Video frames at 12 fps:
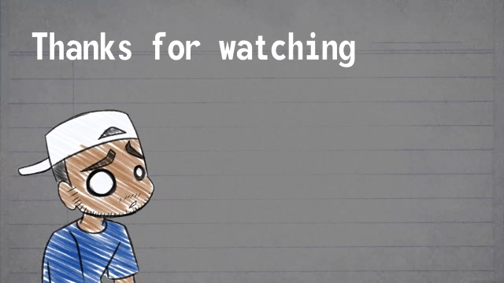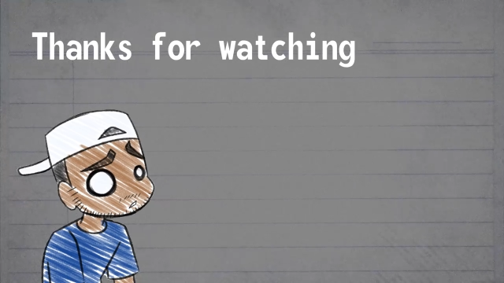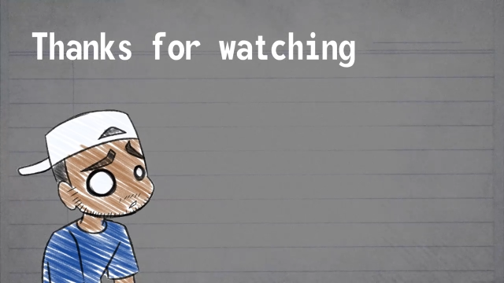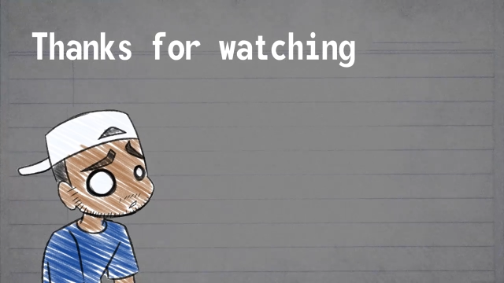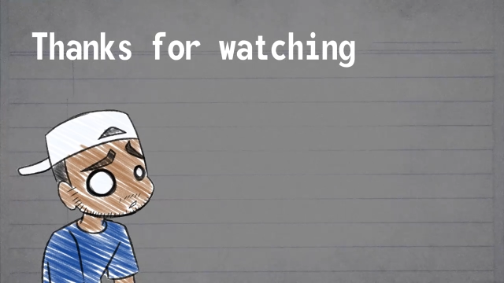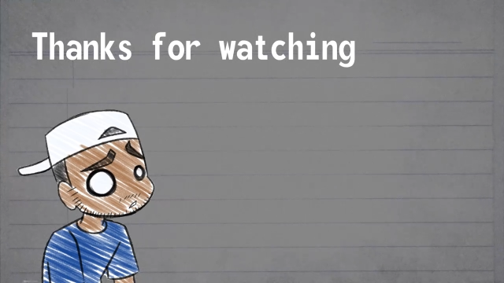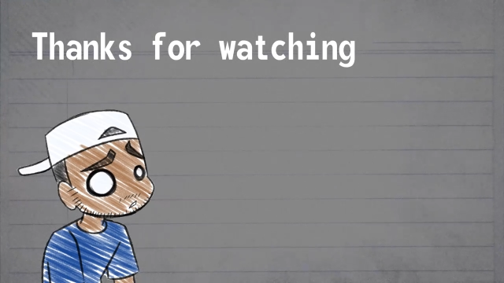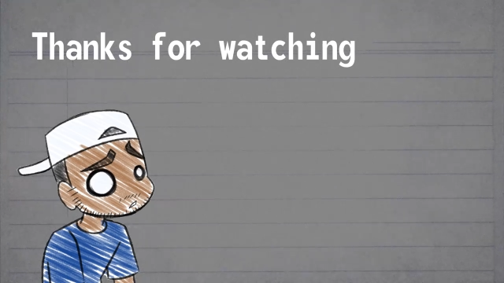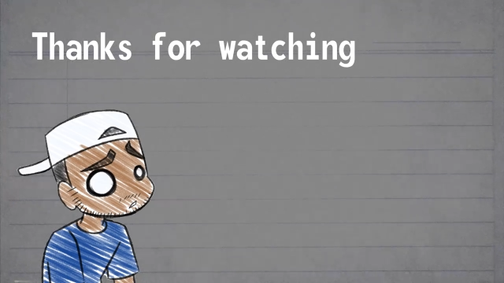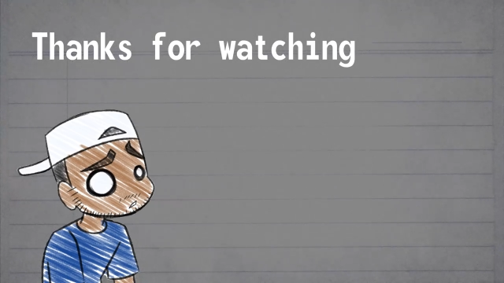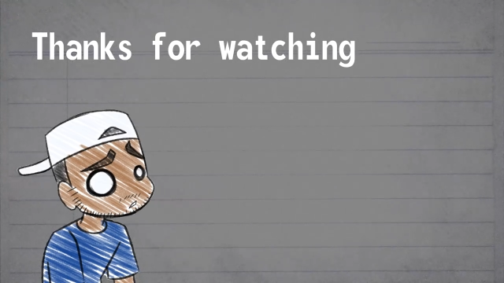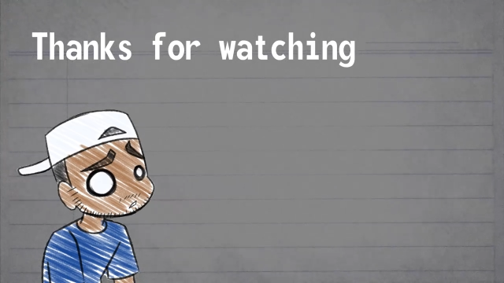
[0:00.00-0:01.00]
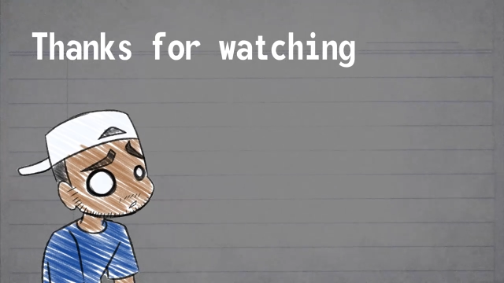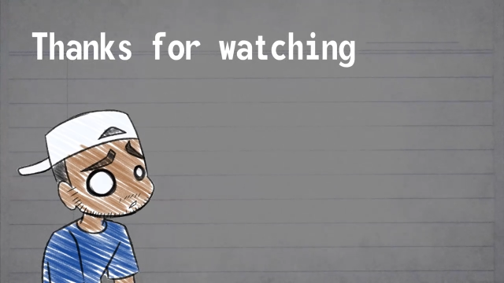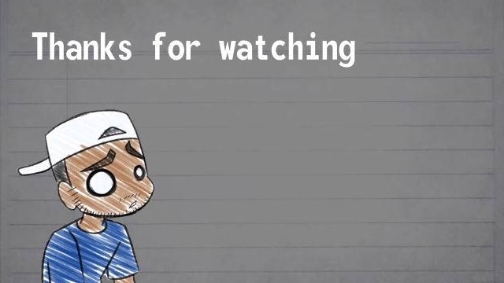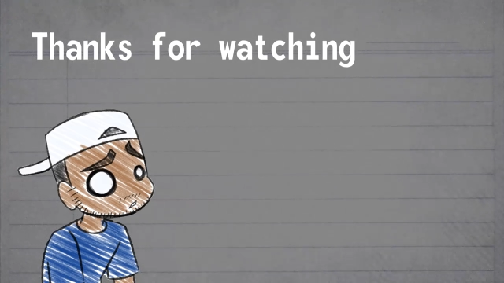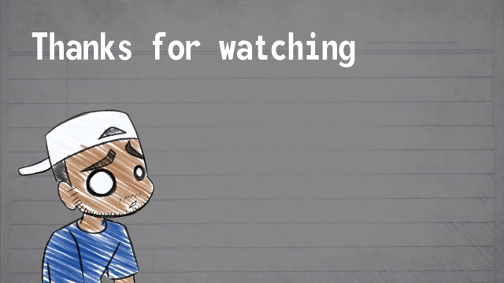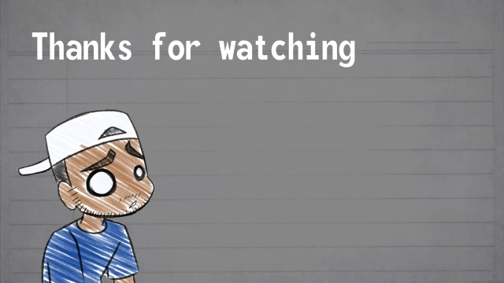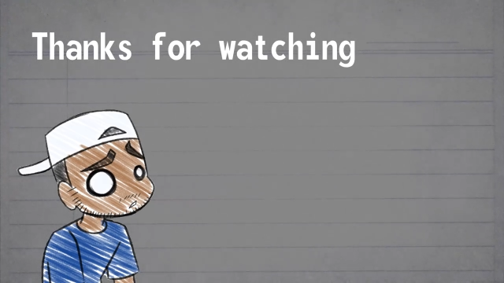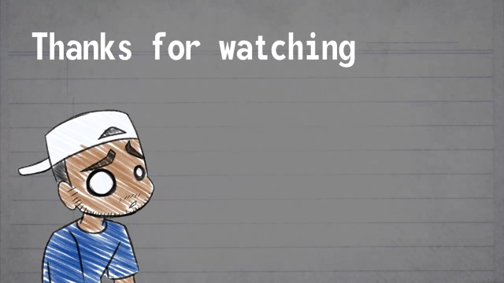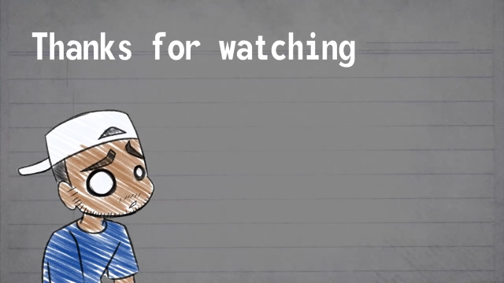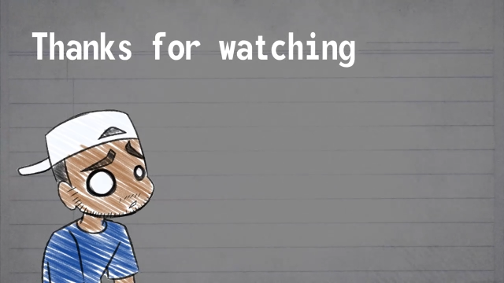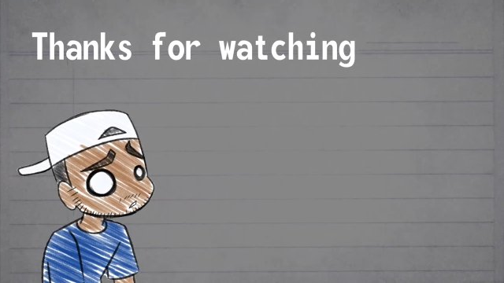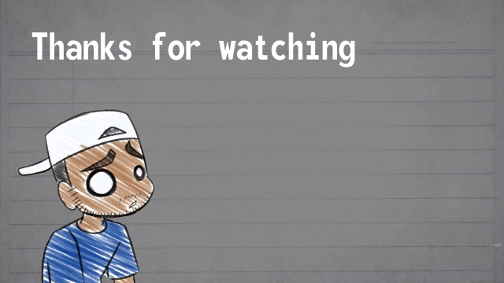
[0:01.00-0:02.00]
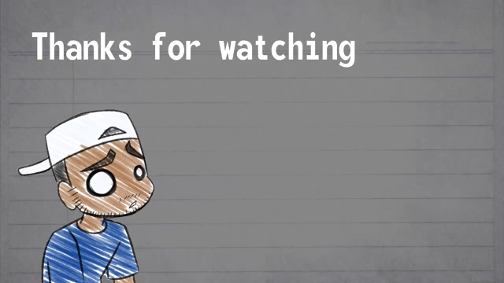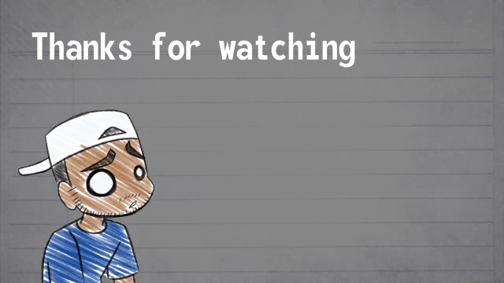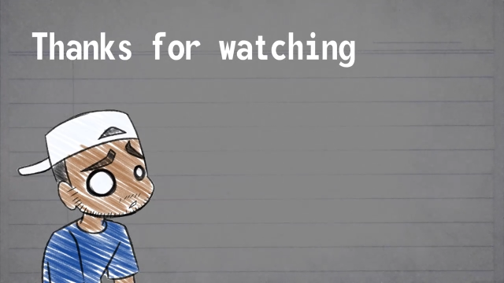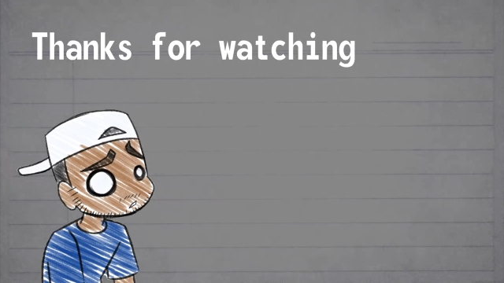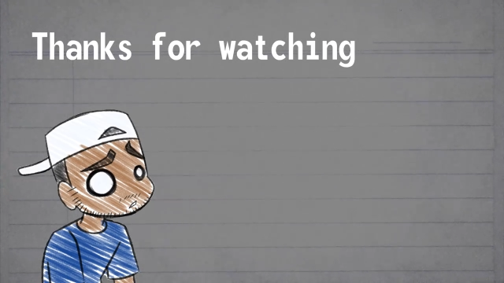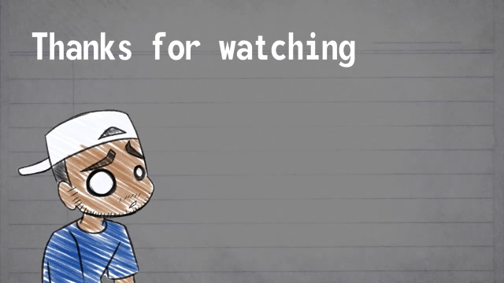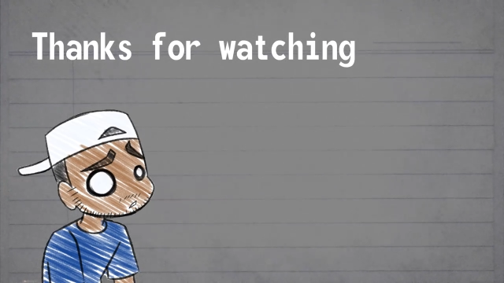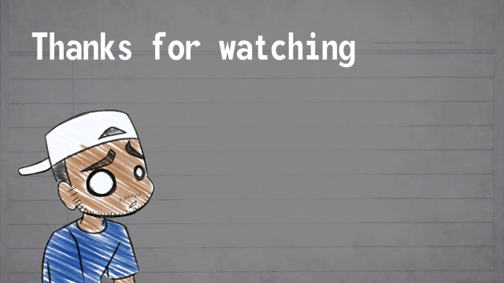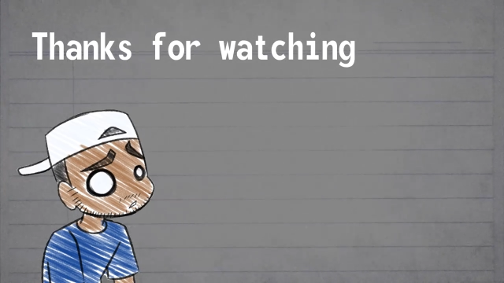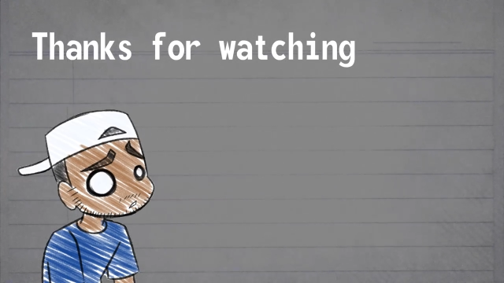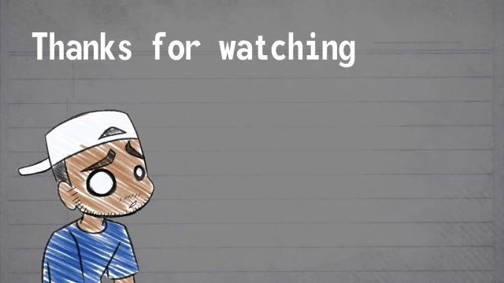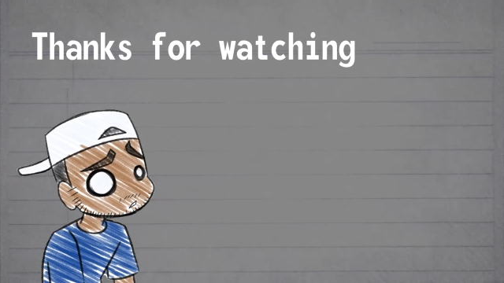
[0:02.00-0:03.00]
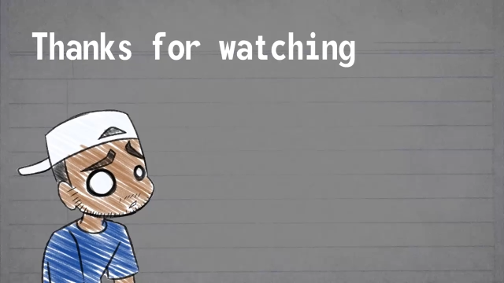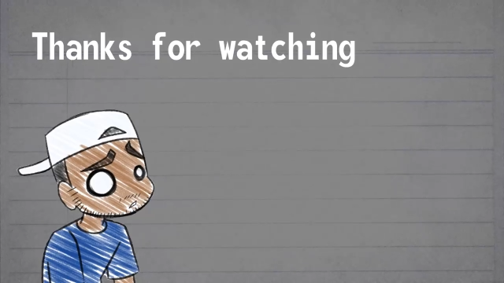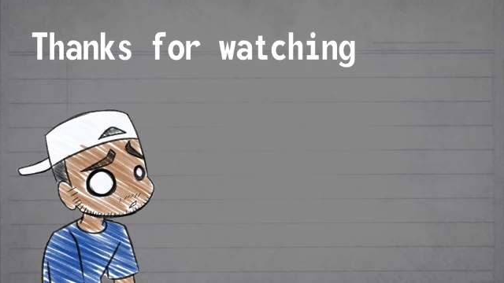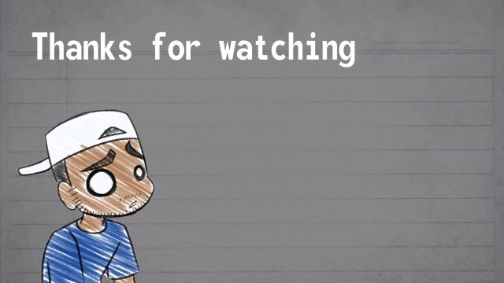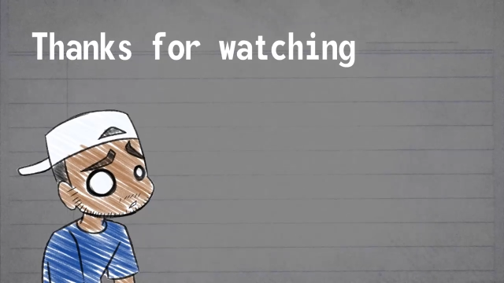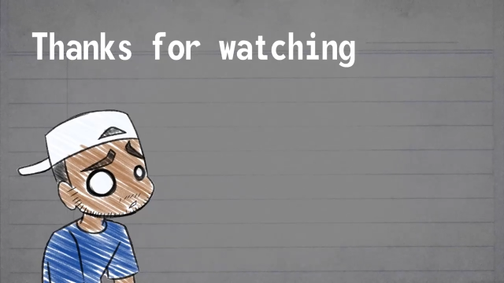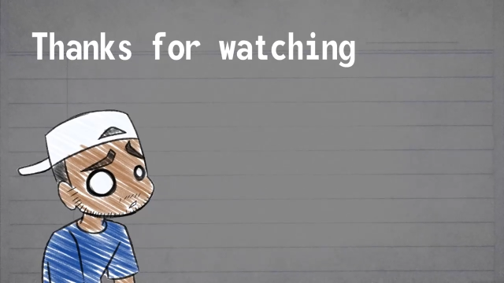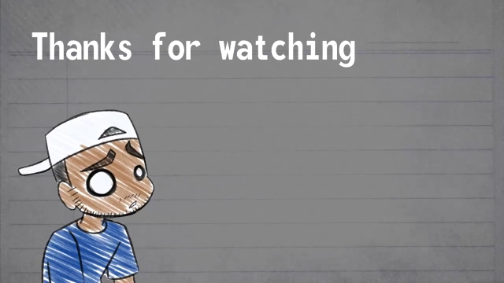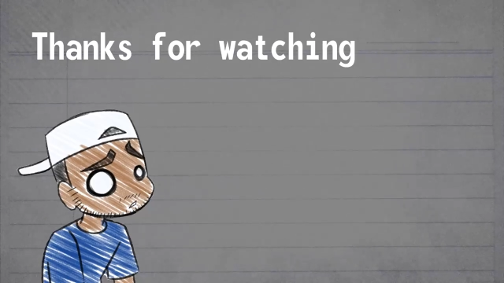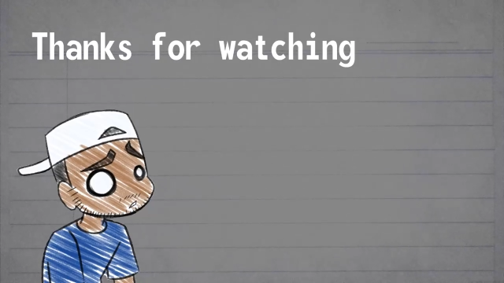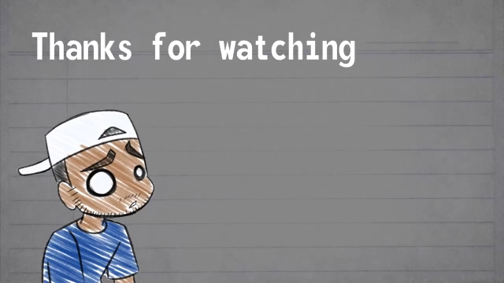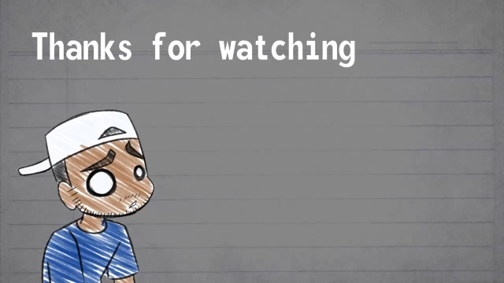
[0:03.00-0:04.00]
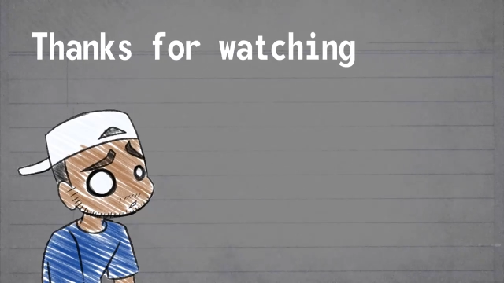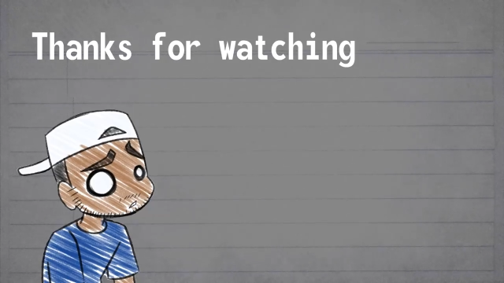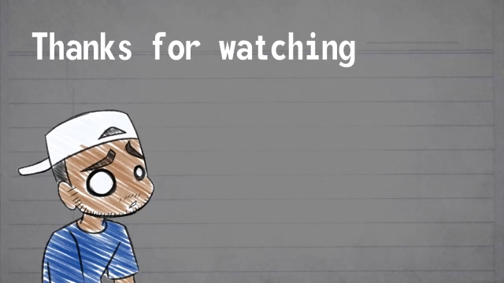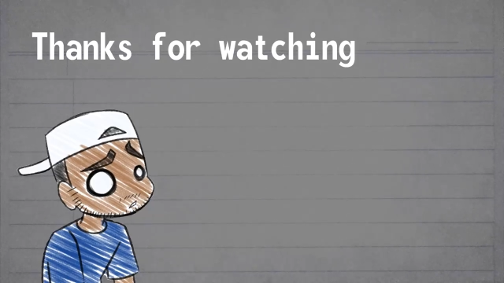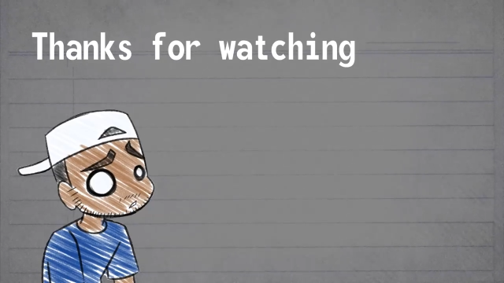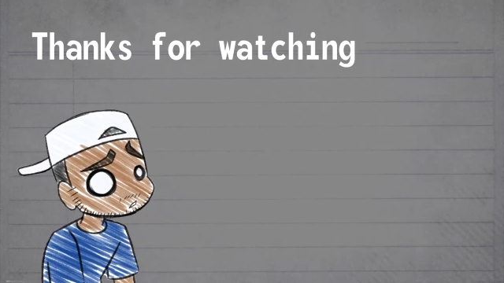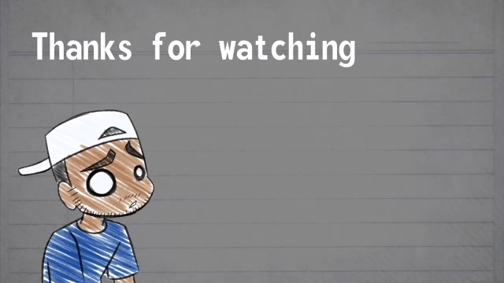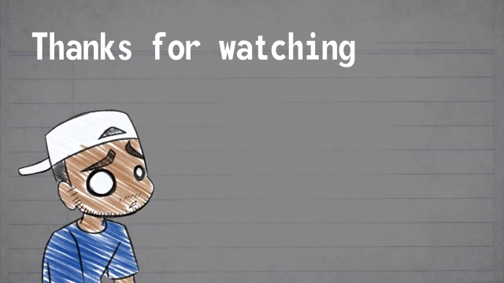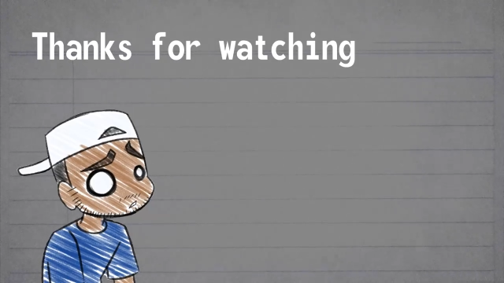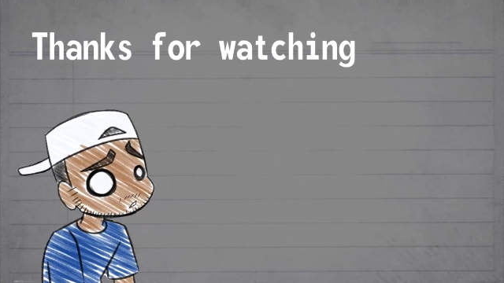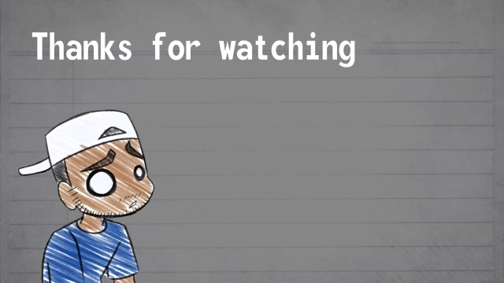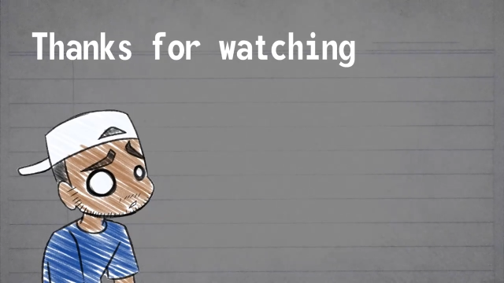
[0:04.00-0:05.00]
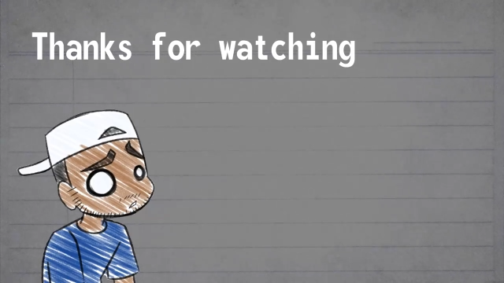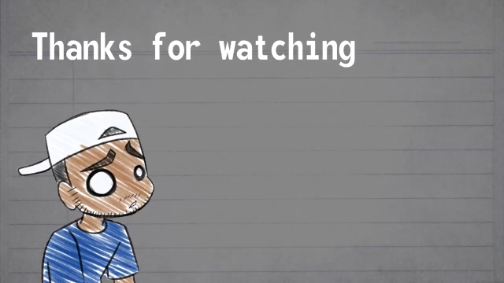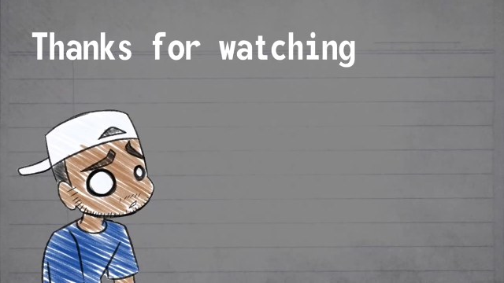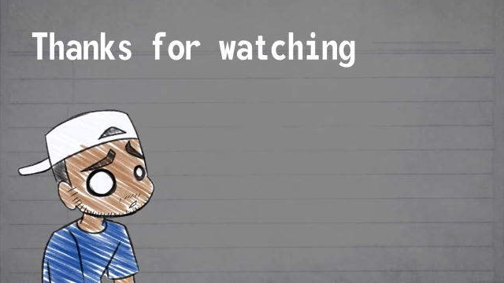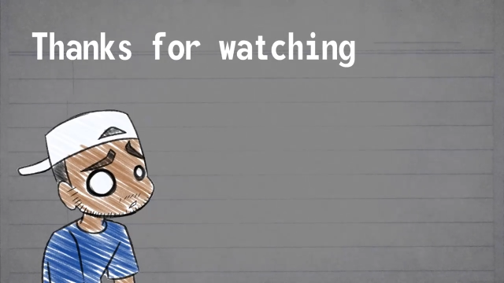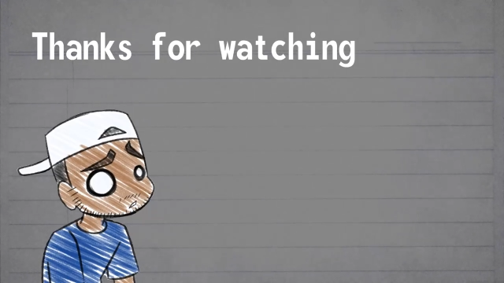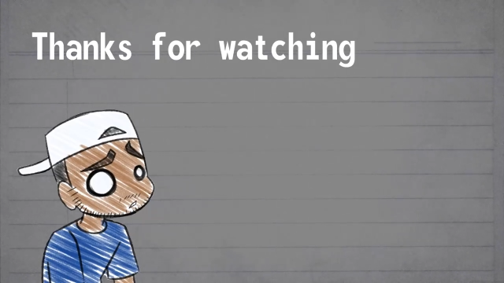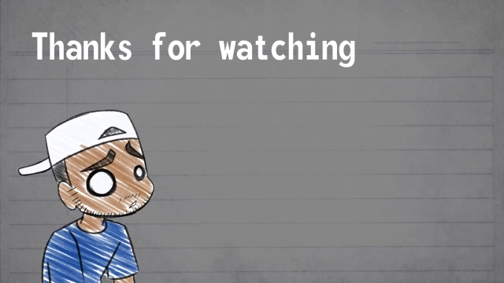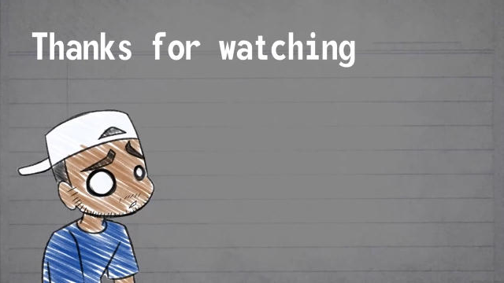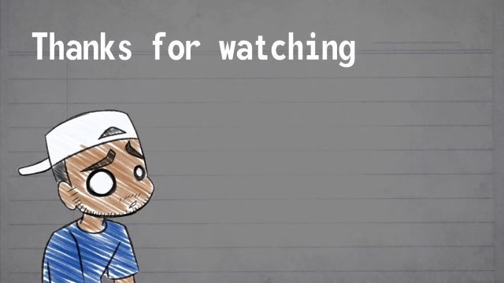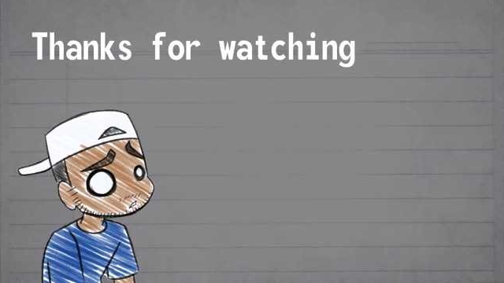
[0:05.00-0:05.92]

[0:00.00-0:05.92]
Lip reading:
No face is visible, so there are no lips to read.